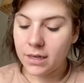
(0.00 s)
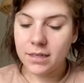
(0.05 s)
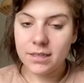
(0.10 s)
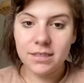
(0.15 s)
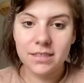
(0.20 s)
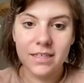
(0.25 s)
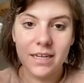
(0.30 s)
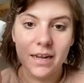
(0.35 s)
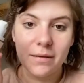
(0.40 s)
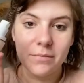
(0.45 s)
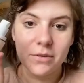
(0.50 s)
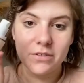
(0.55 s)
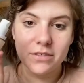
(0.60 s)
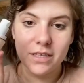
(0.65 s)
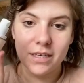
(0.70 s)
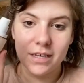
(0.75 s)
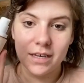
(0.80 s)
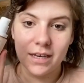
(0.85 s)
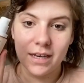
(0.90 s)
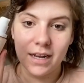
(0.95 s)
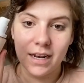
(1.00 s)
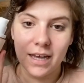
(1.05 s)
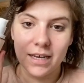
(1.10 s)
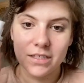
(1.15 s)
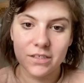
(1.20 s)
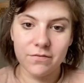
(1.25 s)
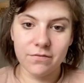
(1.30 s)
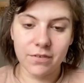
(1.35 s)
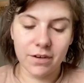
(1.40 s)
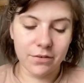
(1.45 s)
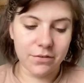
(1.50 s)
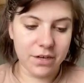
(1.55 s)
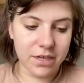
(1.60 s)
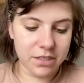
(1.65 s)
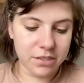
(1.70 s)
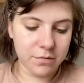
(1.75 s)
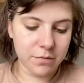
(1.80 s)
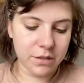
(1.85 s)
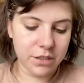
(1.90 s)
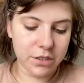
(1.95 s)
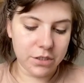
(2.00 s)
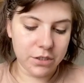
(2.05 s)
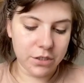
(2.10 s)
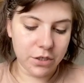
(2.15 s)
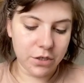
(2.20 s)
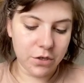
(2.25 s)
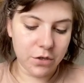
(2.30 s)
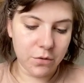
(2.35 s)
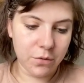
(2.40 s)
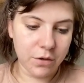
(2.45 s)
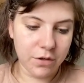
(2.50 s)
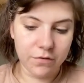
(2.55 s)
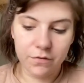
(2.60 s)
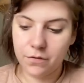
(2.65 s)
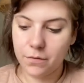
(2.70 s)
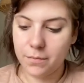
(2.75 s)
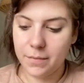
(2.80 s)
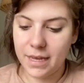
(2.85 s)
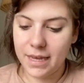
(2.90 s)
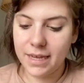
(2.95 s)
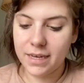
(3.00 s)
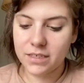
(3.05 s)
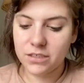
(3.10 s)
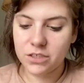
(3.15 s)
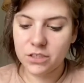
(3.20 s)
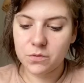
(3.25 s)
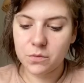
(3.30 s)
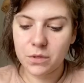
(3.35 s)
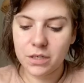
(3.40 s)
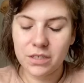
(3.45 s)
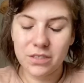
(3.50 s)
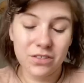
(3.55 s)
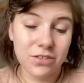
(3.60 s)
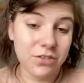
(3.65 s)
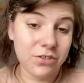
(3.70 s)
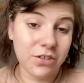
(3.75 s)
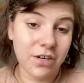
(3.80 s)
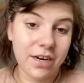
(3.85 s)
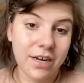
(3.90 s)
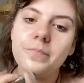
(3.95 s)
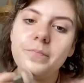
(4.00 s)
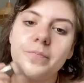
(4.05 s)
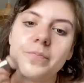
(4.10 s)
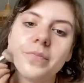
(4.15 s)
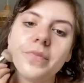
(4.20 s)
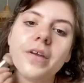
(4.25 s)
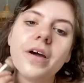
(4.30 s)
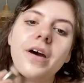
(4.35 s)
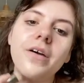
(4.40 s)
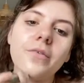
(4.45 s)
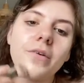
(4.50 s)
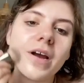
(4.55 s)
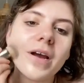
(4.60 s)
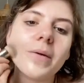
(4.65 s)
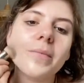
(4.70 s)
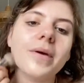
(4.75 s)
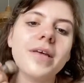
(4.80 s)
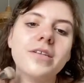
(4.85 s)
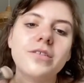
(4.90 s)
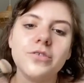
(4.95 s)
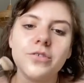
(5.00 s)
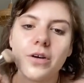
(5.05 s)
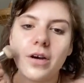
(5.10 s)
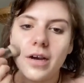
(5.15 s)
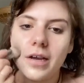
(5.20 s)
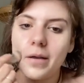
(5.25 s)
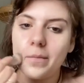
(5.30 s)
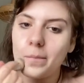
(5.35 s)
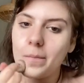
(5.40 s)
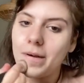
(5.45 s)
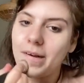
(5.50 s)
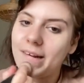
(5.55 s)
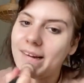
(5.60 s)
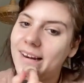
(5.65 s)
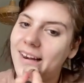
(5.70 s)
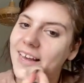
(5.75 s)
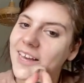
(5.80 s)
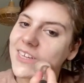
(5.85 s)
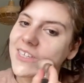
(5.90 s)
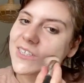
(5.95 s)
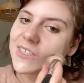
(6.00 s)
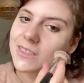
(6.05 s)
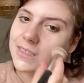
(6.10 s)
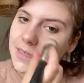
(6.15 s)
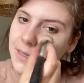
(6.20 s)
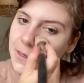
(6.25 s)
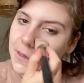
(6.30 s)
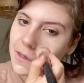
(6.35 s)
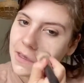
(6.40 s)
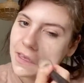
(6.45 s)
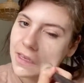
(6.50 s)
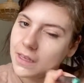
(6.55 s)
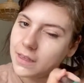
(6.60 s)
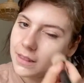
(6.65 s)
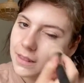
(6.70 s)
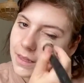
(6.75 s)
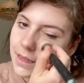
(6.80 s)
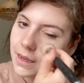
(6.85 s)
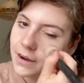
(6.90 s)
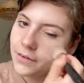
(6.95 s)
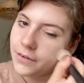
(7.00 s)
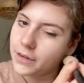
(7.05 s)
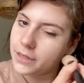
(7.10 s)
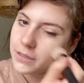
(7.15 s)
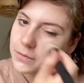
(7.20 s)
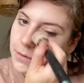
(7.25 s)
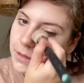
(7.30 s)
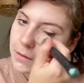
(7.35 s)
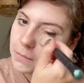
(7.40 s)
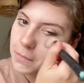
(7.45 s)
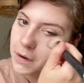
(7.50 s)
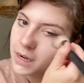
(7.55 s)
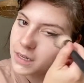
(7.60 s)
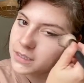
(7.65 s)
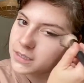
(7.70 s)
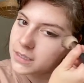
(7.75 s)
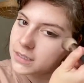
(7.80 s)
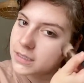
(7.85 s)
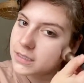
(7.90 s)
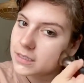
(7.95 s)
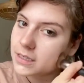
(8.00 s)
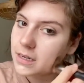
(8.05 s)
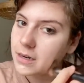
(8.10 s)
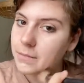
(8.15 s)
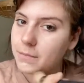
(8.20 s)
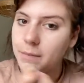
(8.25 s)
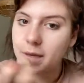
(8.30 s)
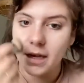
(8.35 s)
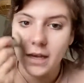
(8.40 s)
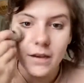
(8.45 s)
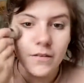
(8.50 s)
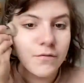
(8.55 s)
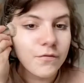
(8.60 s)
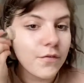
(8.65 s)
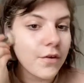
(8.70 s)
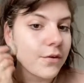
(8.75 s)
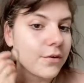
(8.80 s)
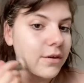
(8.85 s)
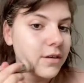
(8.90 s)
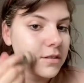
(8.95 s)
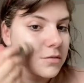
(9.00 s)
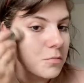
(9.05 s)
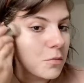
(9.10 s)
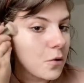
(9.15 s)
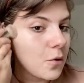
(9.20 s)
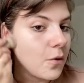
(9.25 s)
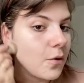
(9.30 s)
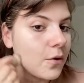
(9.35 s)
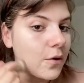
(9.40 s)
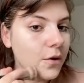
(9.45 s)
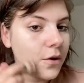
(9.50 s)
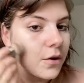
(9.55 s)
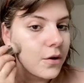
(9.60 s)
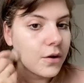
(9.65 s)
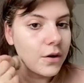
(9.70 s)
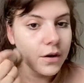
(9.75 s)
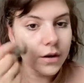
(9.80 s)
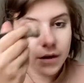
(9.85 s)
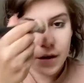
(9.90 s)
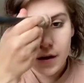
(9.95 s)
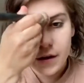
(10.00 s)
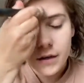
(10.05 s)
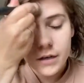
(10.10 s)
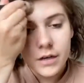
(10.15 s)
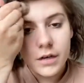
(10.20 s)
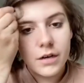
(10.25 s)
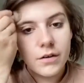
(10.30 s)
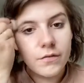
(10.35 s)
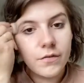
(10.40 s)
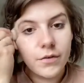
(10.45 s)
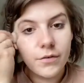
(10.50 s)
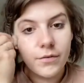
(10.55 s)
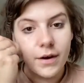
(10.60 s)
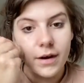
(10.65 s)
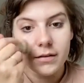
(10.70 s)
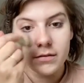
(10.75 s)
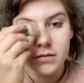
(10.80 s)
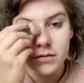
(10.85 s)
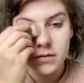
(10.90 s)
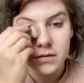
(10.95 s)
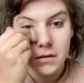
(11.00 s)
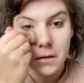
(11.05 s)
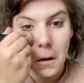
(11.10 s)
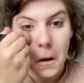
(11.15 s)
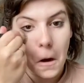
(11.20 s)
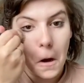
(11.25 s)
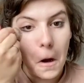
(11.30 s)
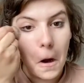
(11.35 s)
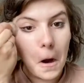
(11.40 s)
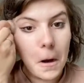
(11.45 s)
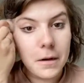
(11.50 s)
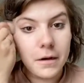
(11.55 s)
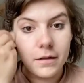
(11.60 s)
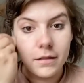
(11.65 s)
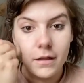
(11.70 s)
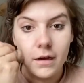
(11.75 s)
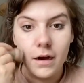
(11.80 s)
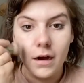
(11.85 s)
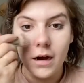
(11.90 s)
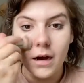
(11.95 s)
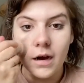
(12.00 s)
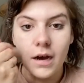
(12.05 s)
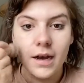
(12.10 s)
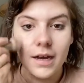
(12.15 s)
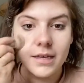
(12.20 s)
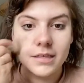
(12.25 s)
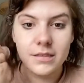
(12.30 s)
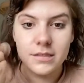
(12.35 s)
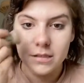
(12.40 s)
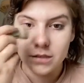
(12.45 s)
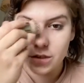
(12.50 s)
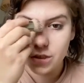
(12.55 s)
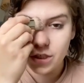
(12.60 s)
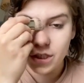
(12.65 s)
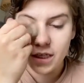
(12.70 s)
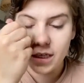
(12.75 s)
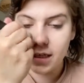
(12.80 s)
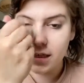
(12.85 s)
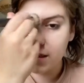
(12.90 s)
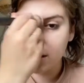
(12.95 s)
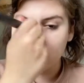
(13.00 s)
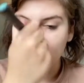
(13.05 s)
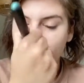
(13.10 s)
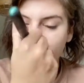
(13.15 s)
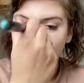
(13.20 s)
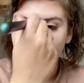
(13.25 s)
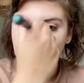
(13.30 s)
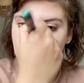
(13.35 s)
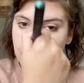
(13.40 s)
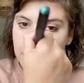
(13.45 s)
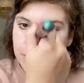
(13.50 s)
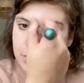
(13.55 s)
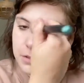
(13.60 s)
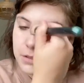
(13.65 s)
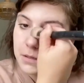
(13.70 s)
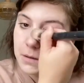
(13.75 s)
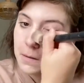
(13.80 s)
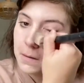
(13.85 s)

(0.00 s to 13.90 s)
Today I'm using a collection foundation, which is a new one for me. I just wanted to try it. I'd recommend try and put less in the areas where the mask is going to be and focus more kind of around under the eyes, the cheeks, the nose.